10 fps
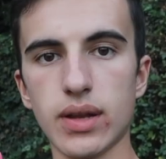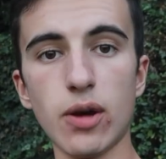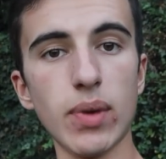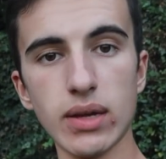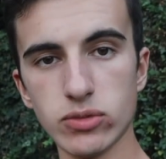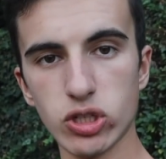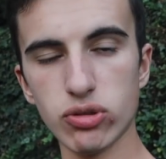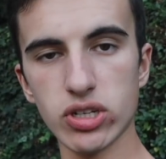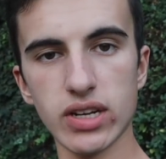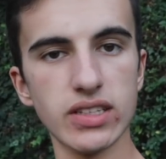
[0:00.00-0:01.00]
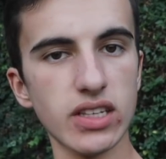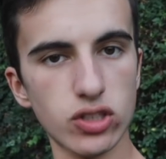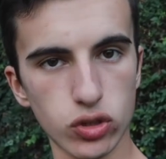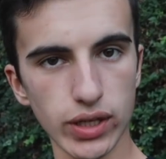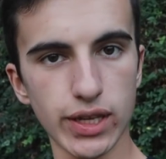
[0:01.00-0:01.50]
Now, Mime Jr is a
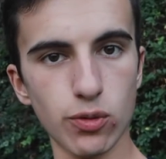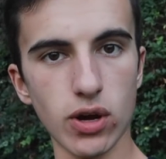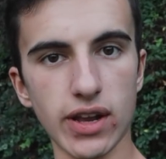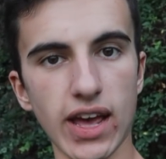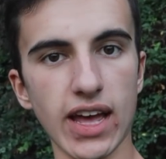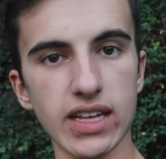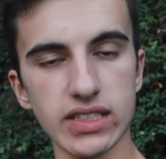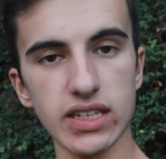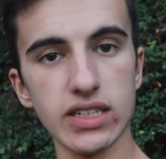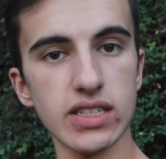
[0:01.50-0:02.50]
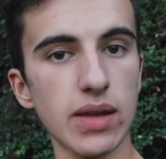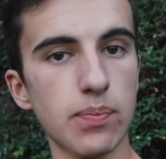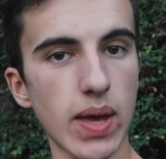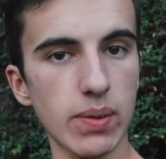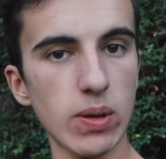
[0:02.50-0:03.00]
tricky one, as it is a
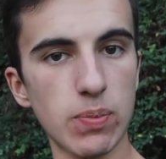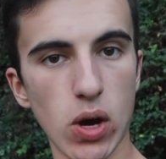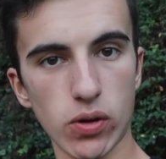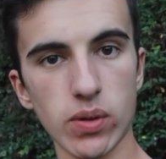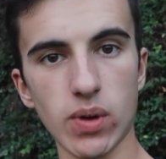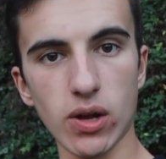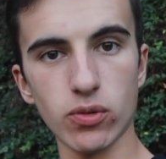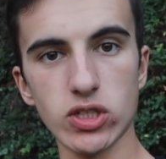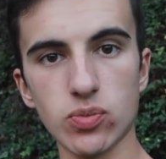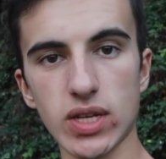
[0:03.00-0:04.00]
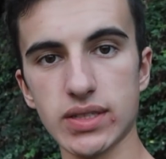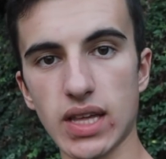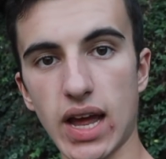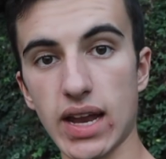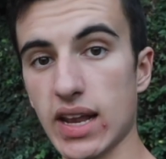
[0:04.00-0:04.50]
baby Pokemon, which means
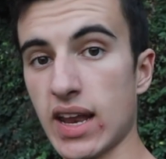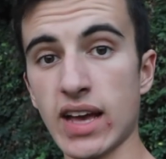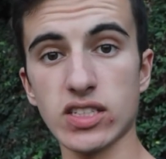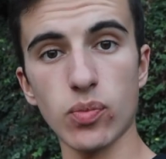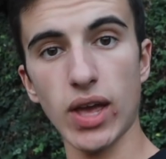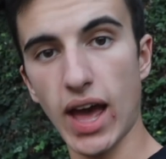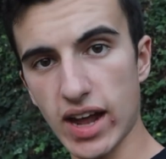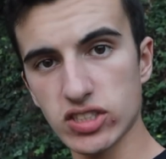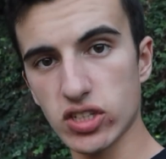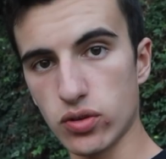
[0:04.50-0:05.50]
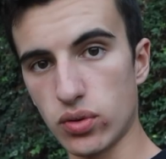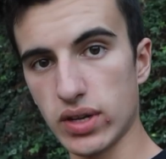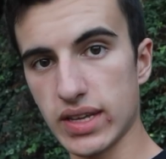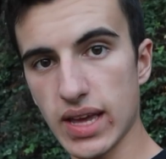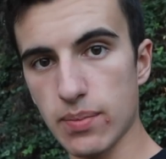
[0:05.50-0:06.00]
that it has to be hatched in
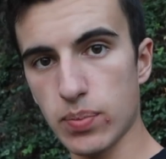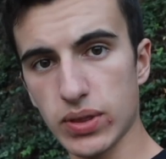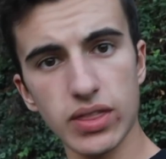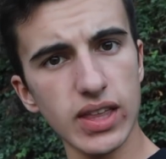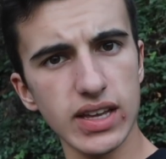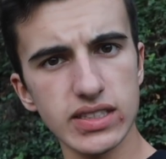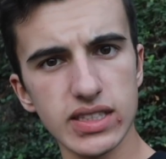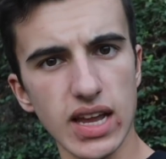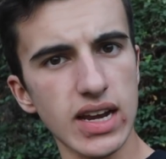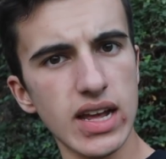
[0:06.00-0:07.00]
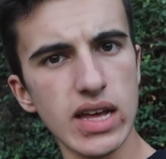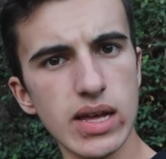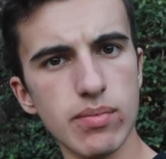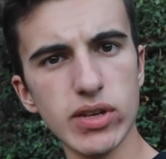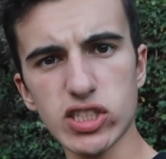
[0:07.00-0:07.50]
order to get, but the thing is that
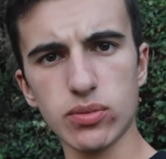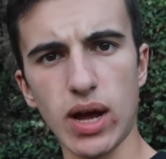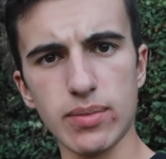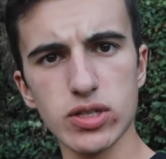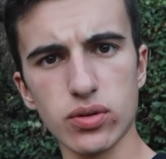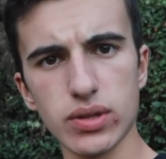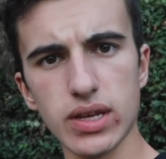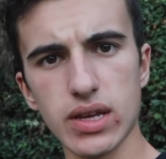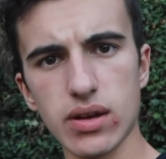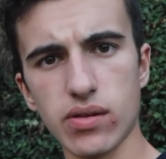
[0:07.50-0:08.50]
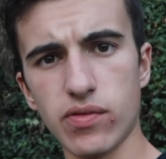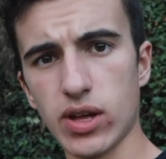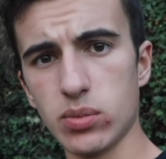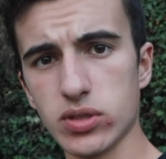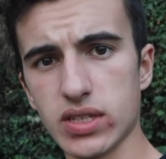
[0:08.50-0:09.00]
Mr. Mime is only
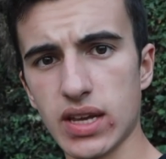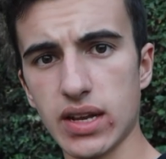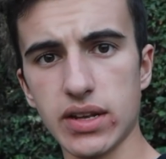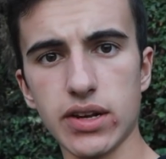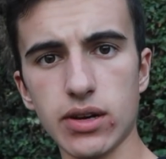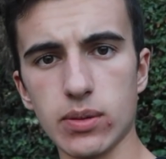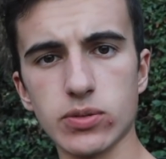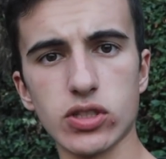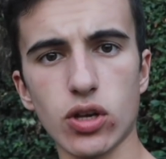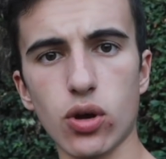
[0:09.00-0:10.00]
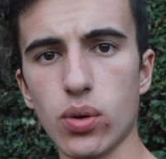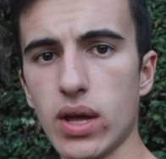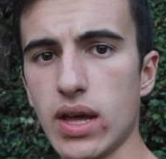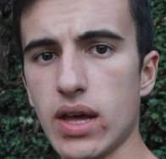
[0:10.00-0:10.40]
available to get in Europe, so